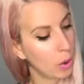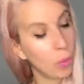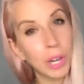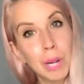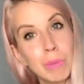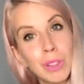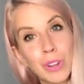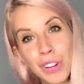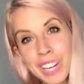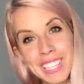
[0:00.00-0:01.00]
So we're gonna be
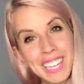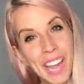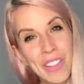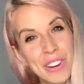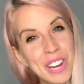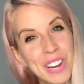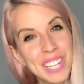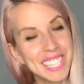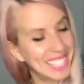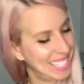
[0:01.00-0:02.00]
learning together here
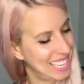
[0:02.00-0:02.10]
and